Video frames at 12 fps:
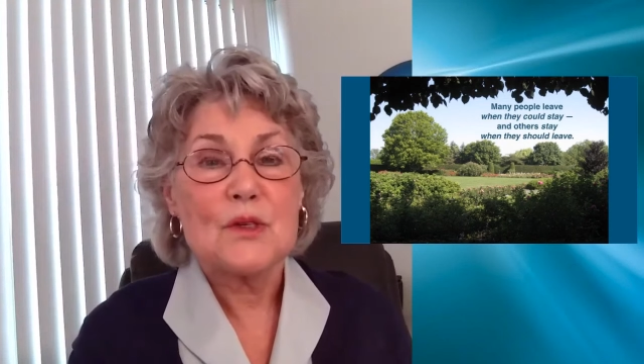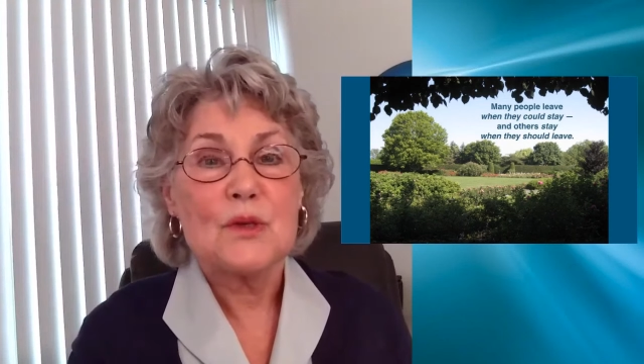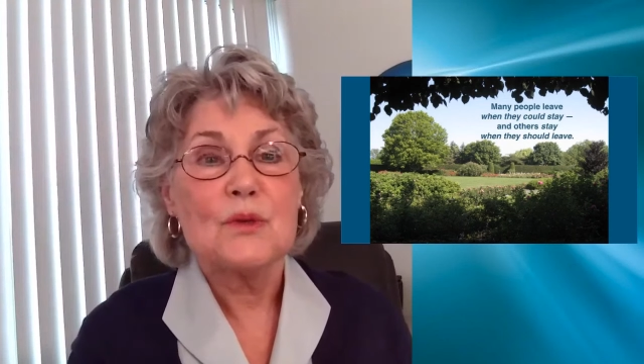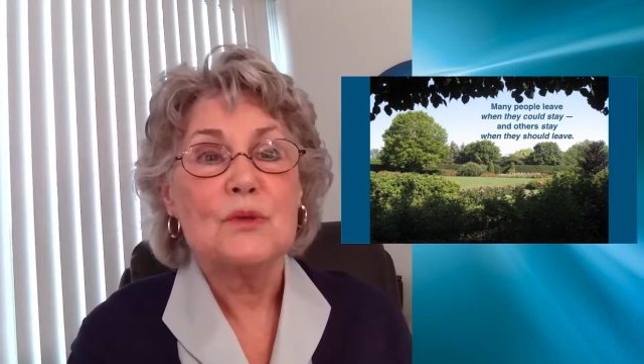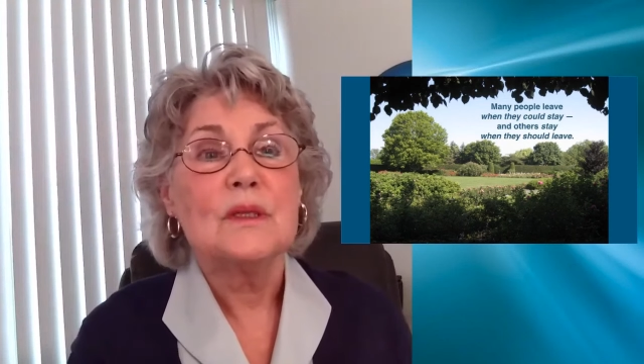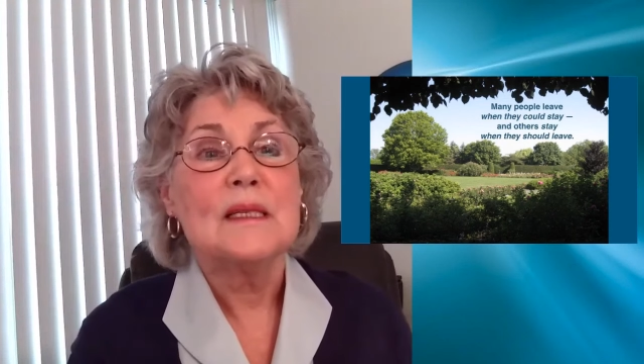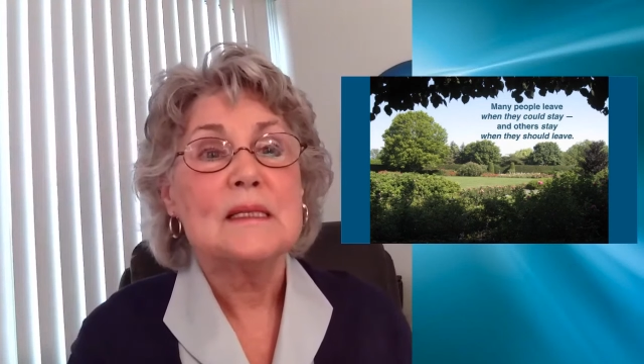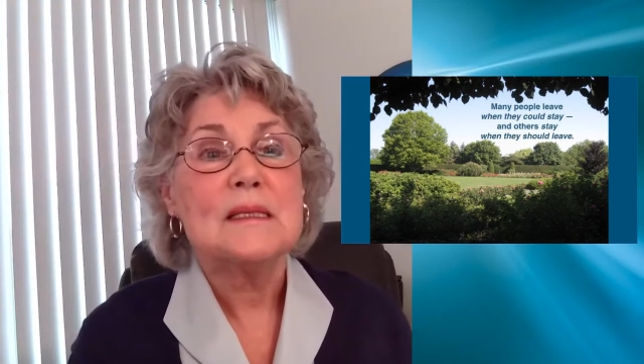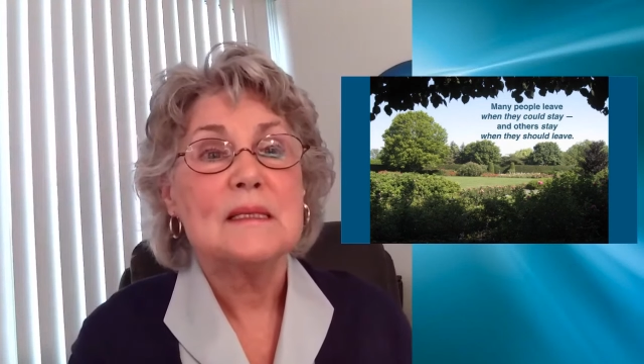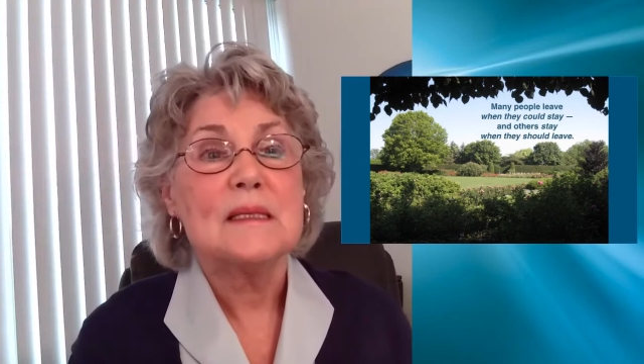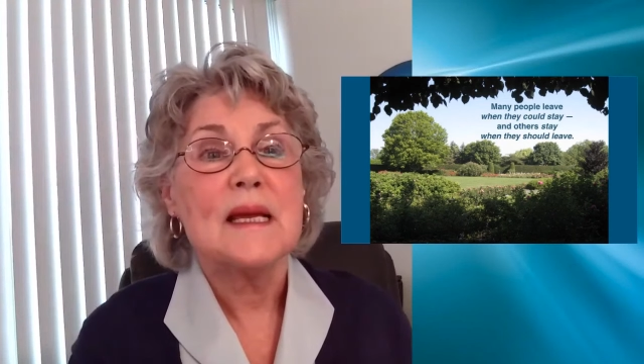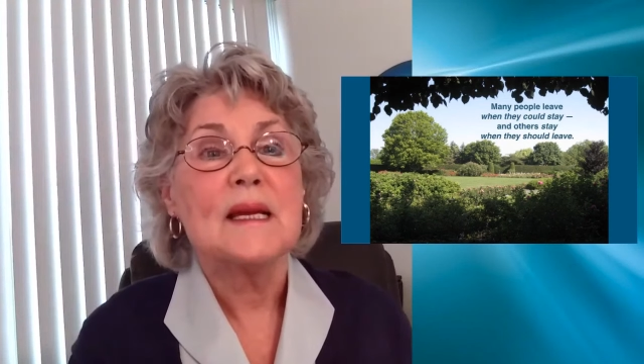to
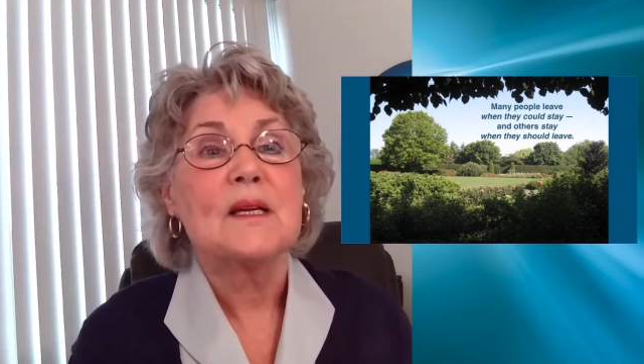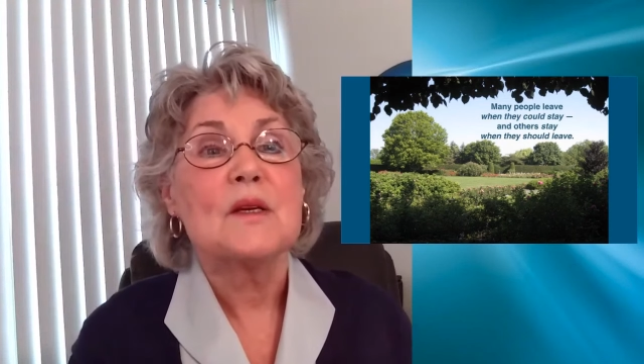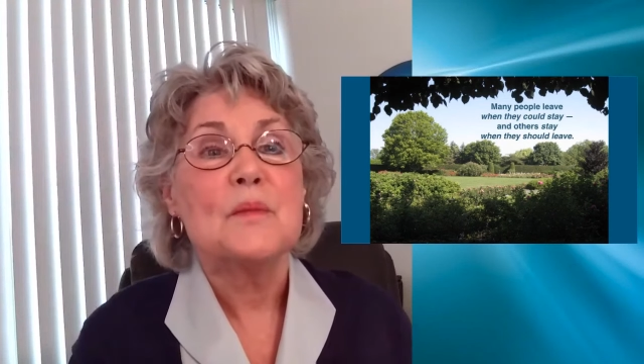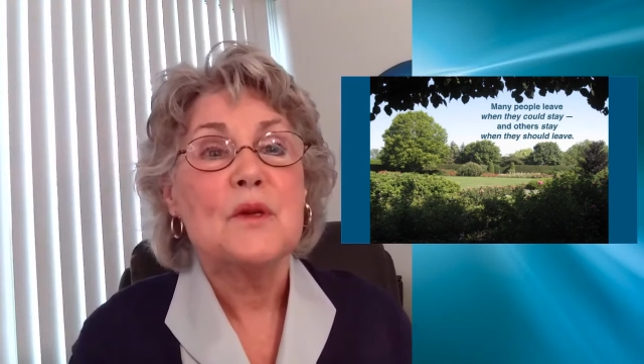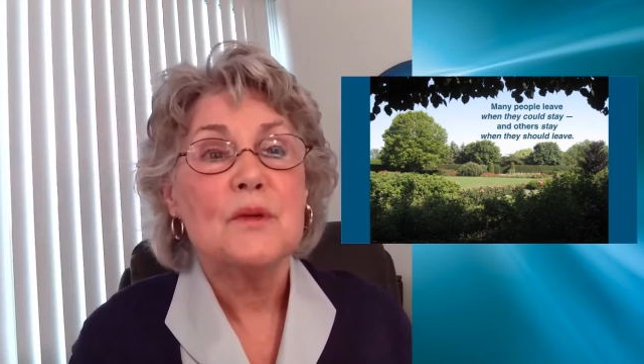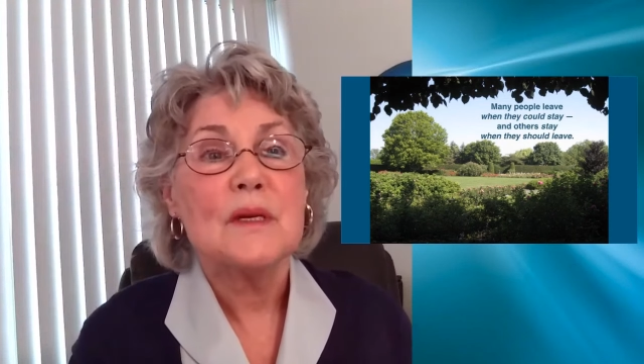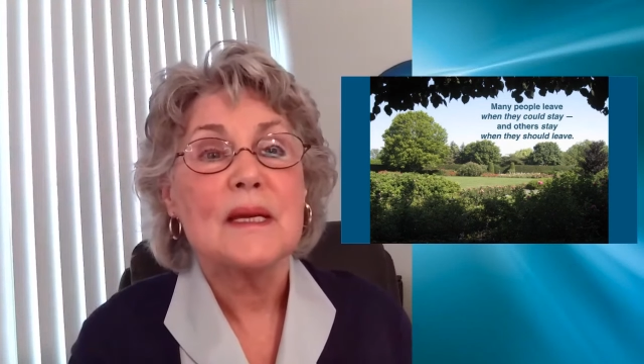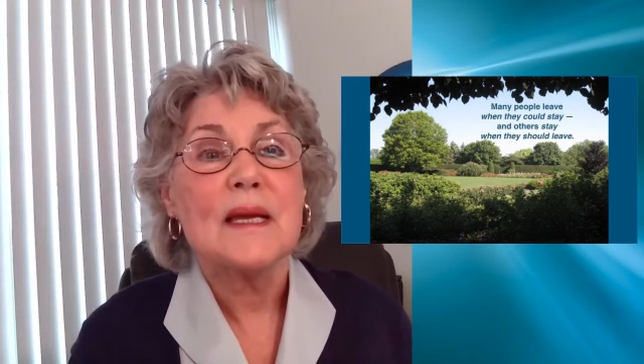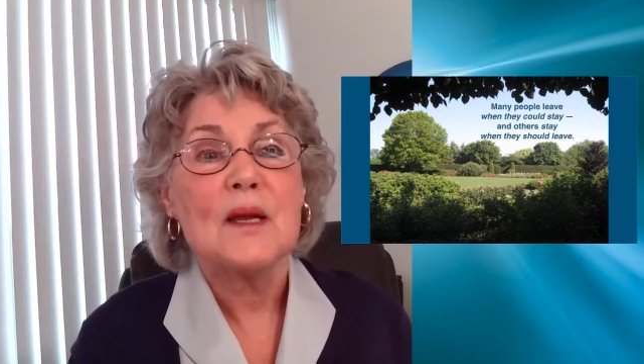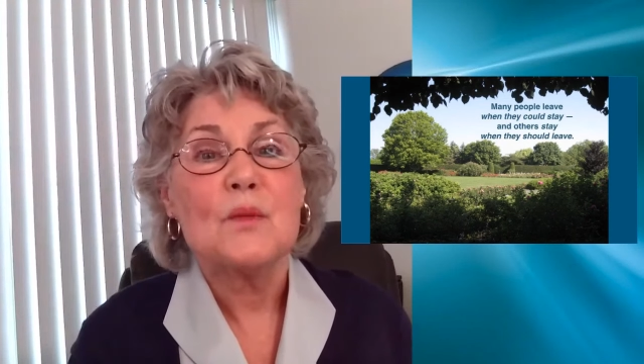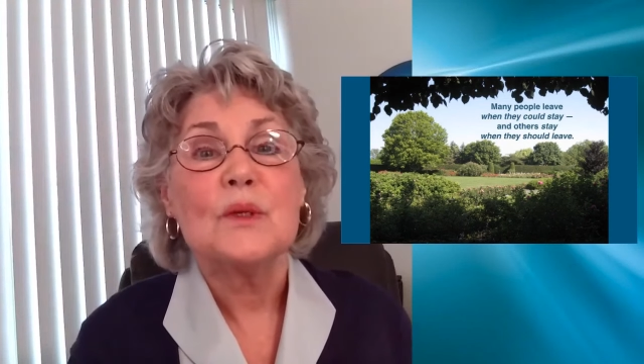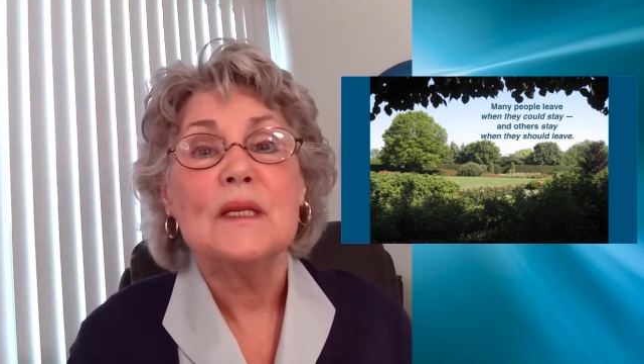listen and
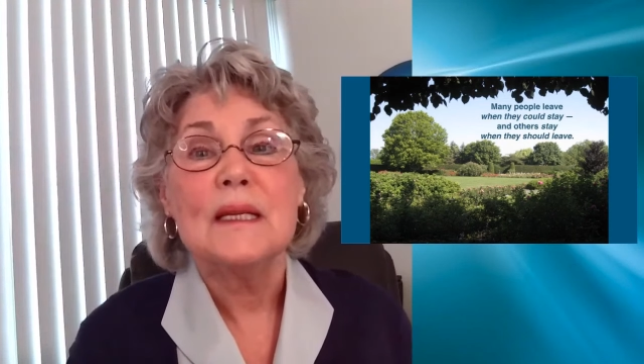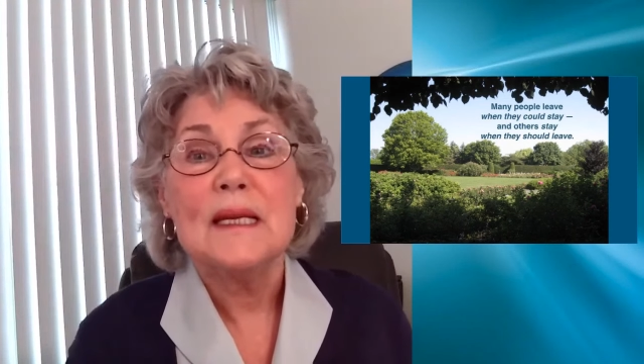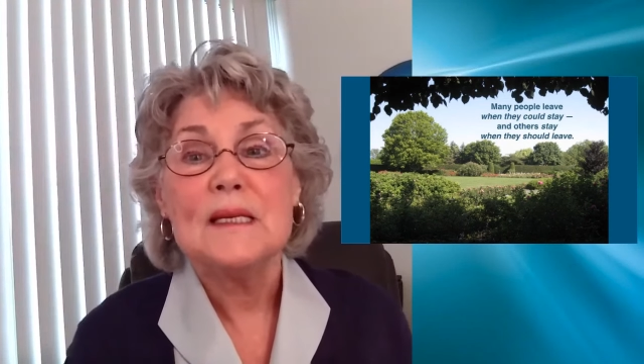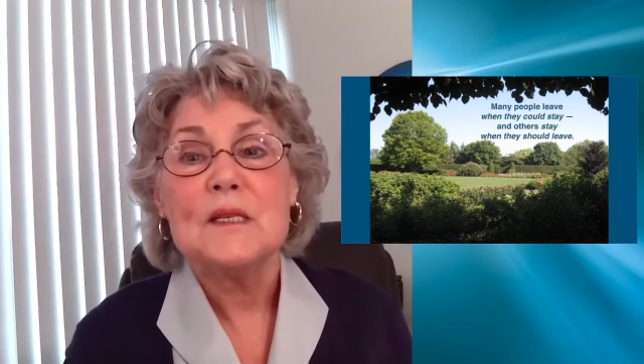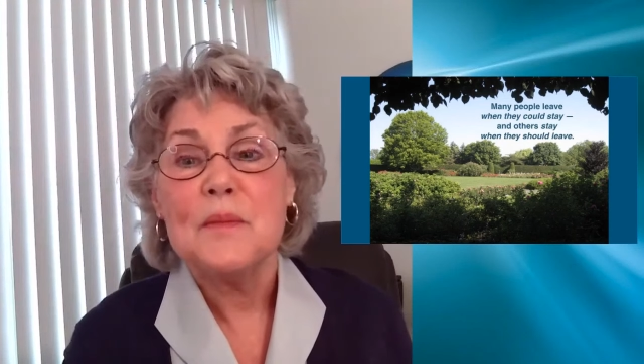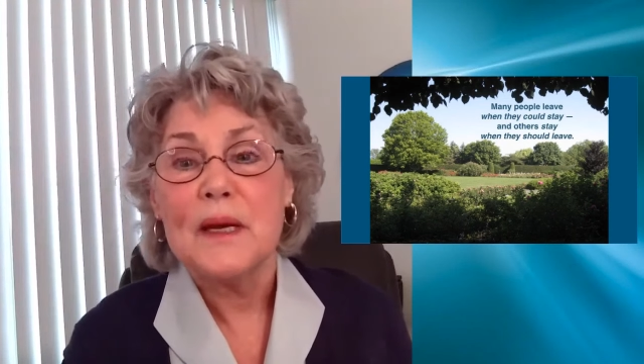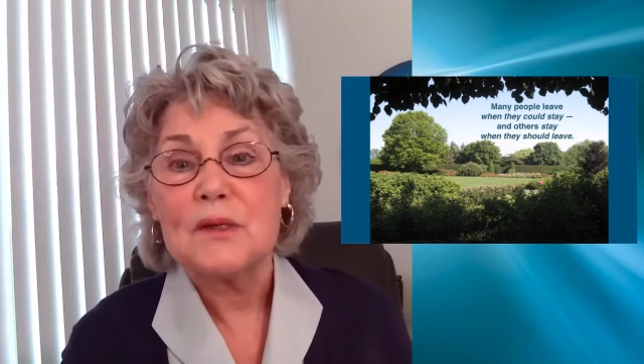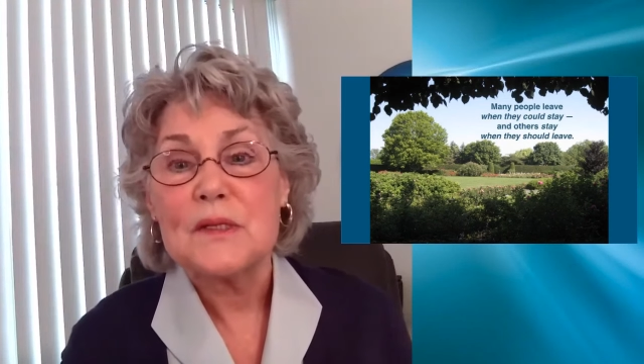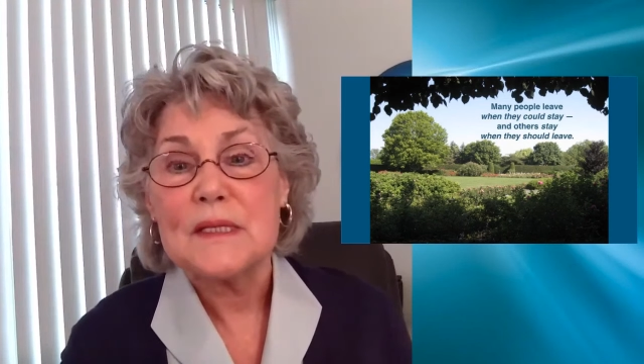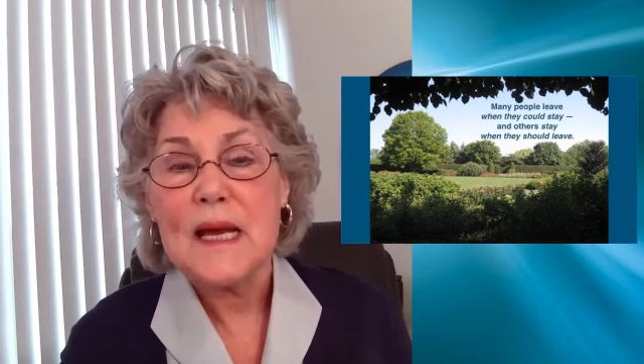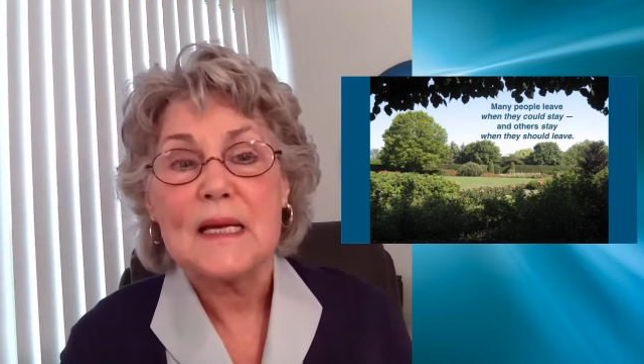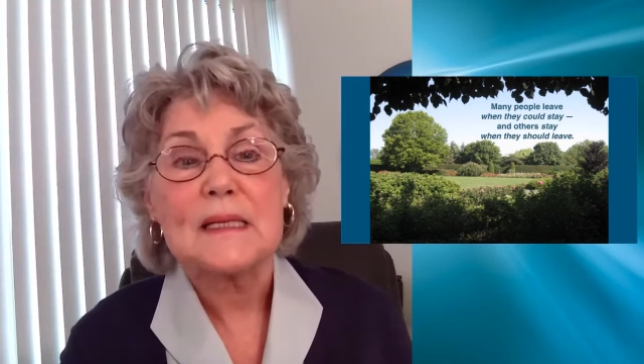communicate would lead to better
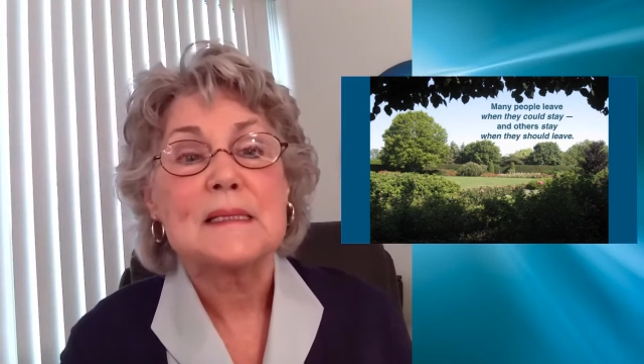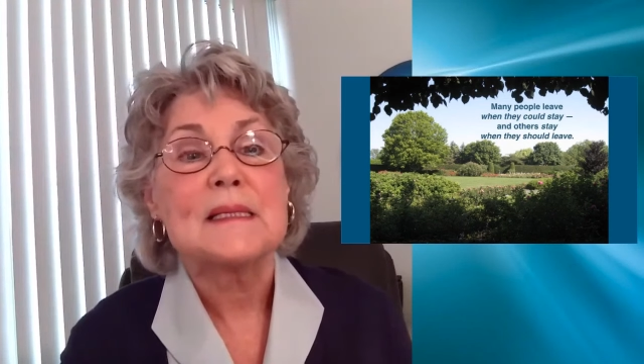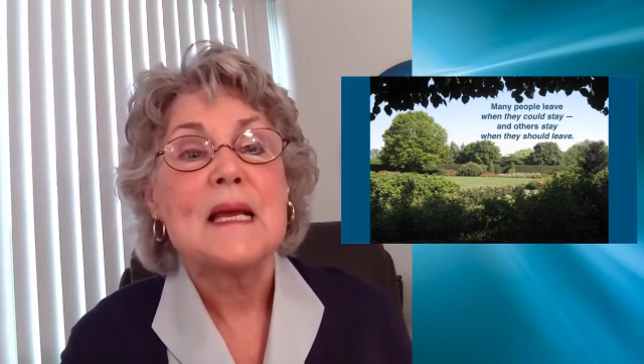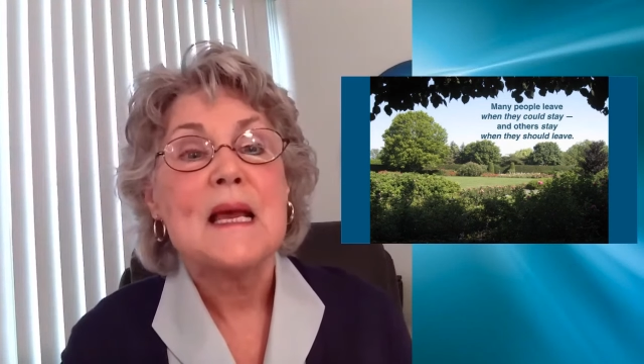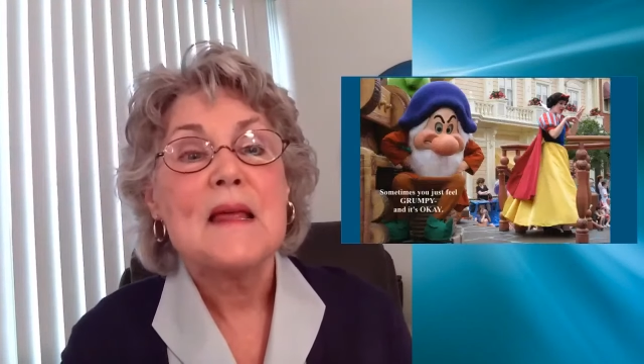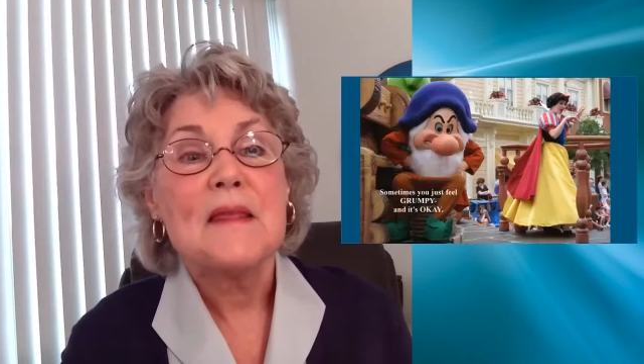sex,